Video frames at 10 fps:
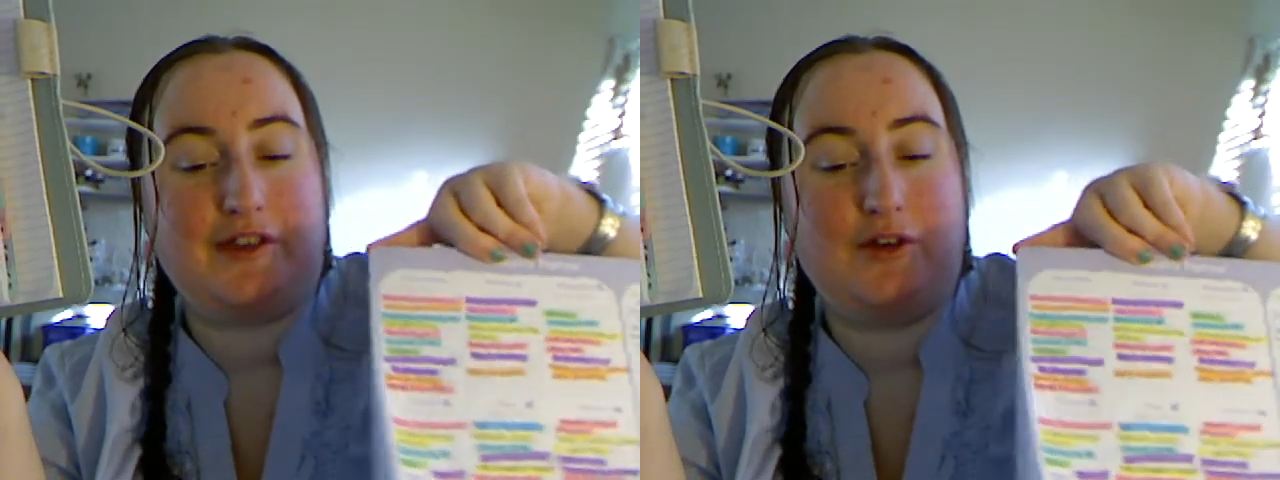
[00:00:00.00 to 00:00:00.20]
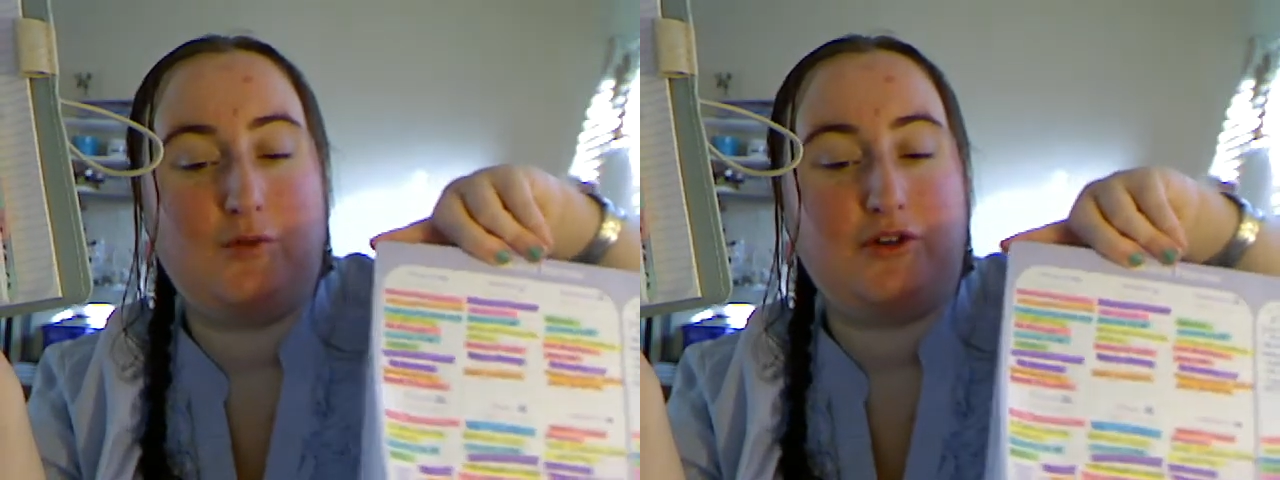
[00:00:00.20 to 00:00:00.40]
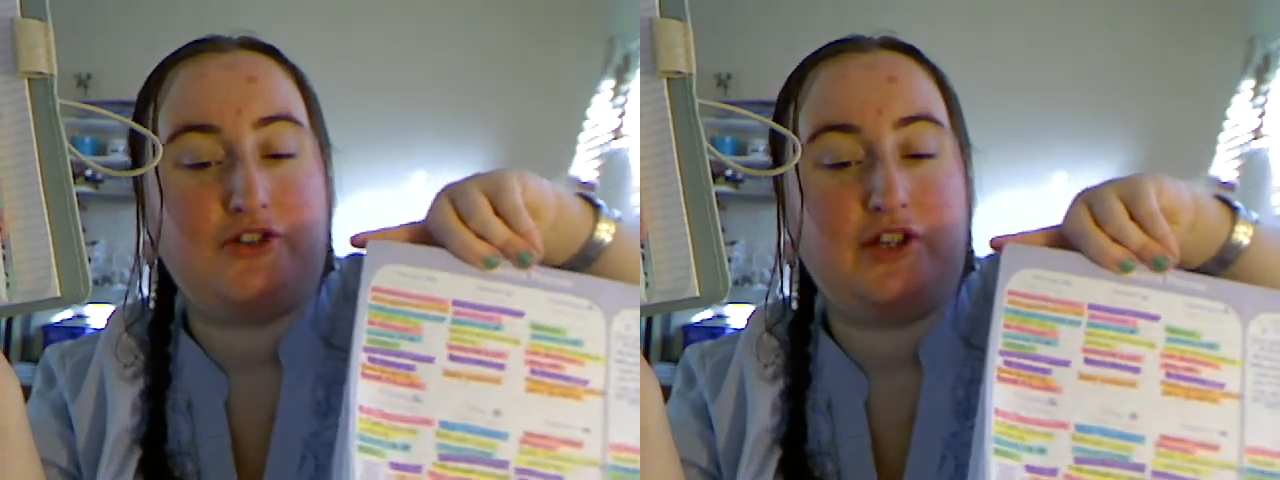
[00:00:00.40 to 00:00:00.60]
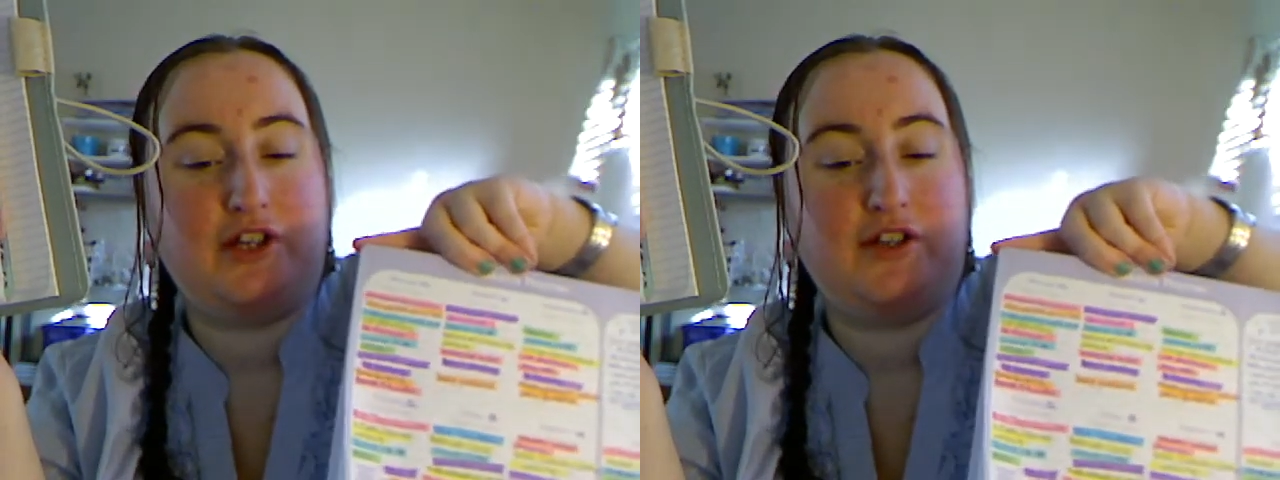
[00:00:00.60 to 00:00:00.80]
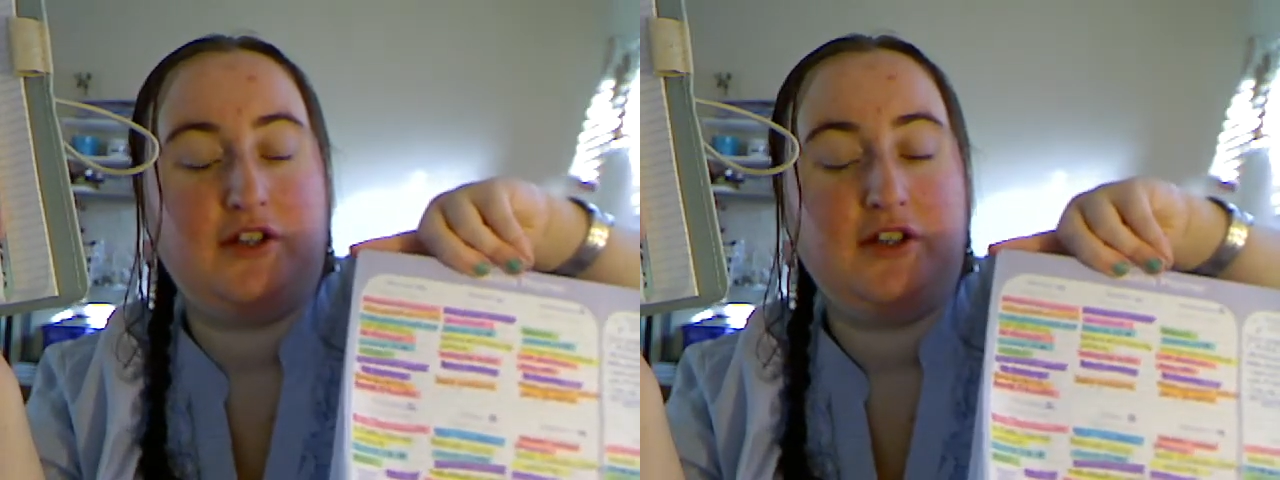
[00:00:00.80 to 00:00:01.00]
like washing
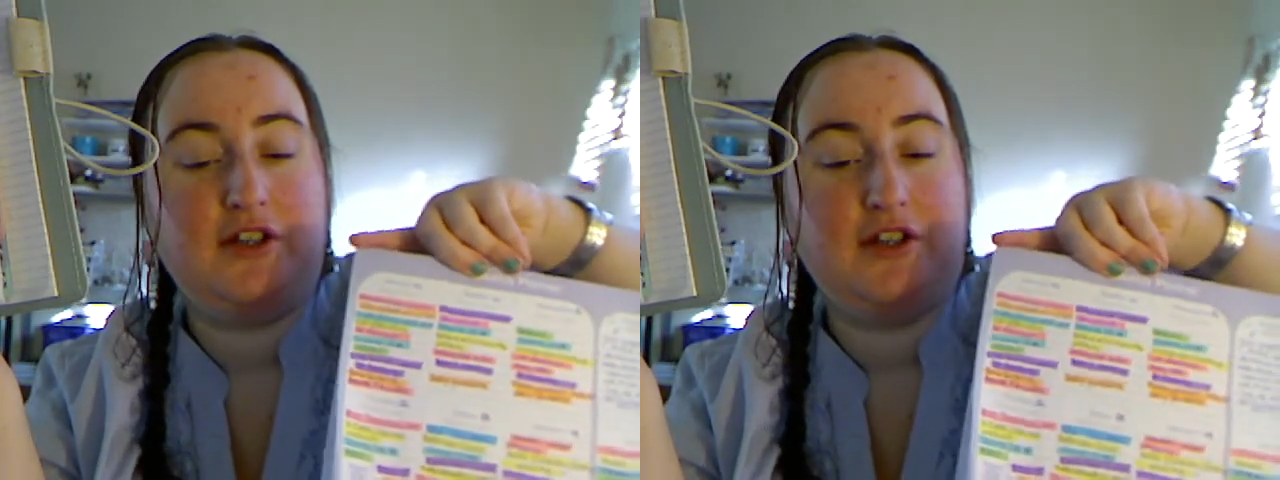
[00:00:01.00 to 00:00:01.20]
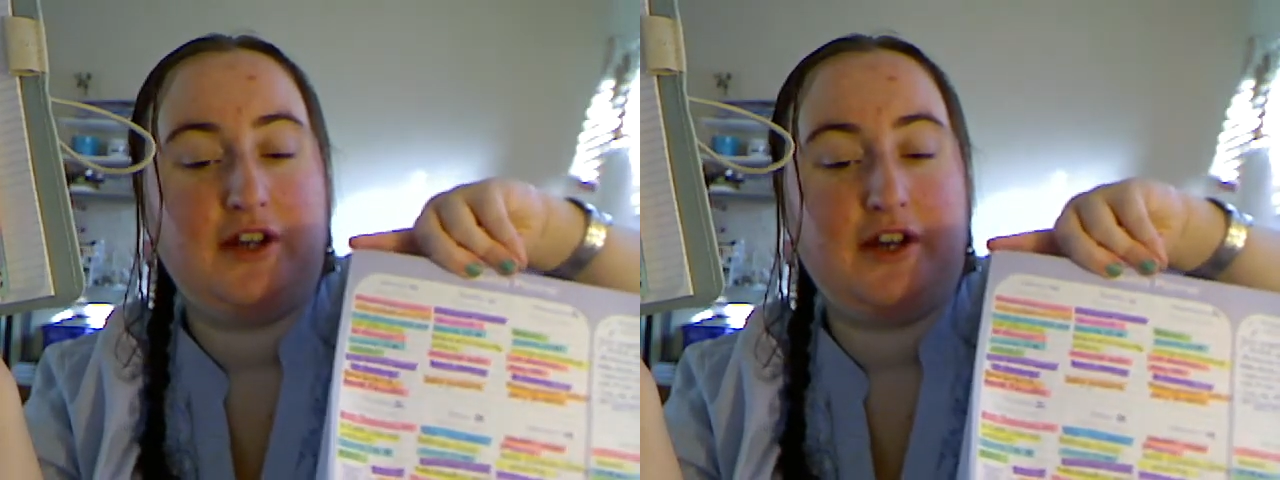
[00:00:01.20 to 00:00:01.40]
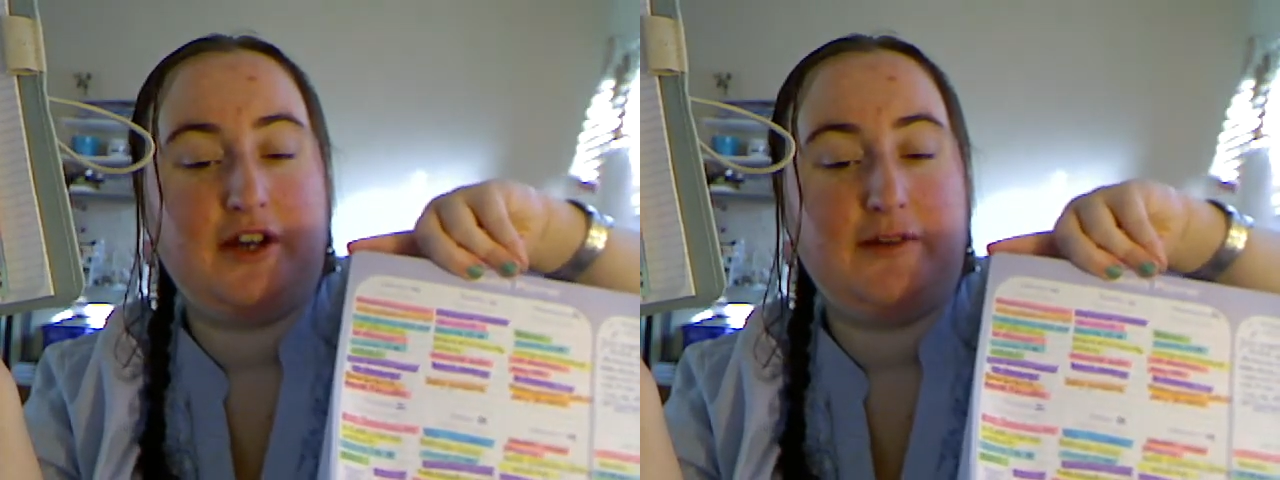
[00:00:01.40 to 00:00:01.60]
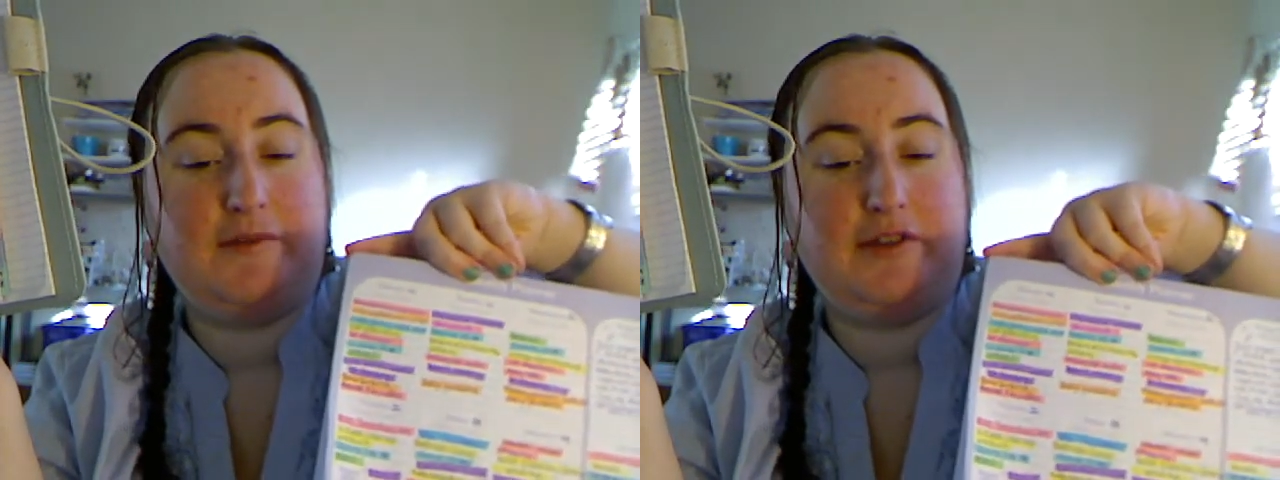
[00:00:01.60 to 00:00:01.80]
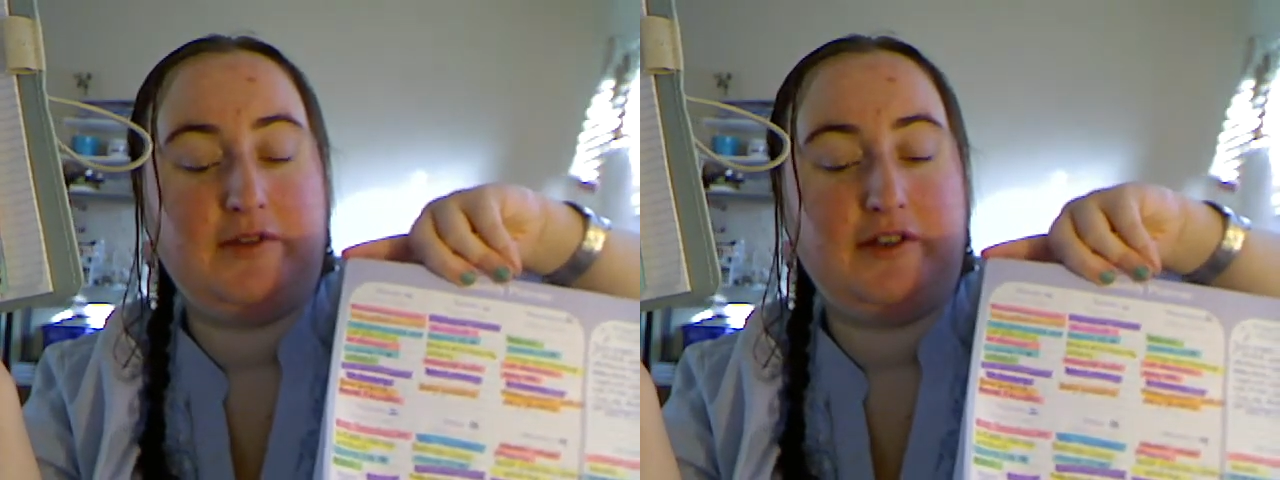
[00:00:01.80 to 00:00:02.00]

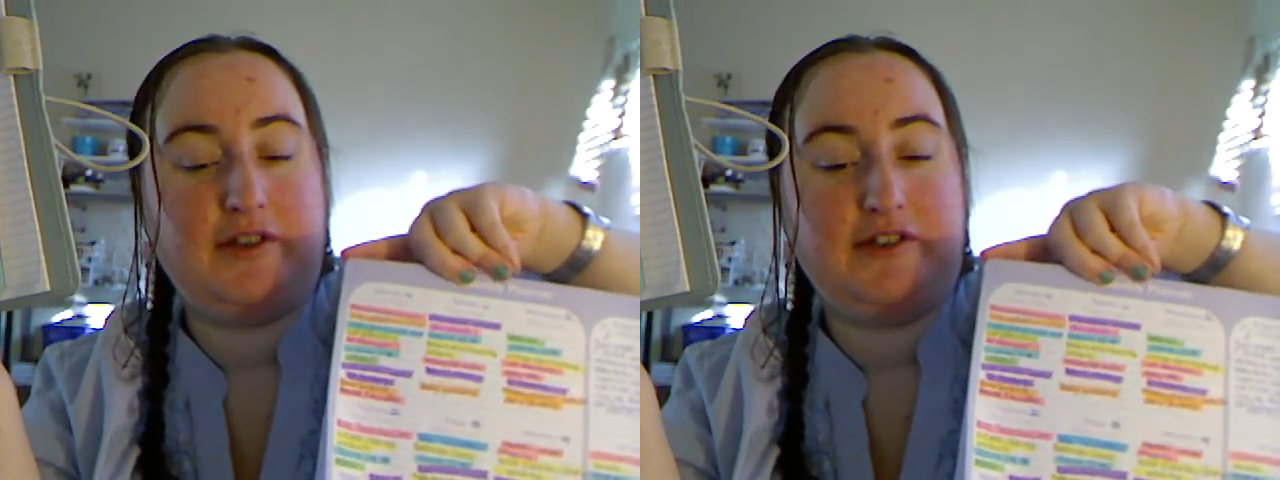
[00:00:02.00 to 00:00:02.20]
and doing the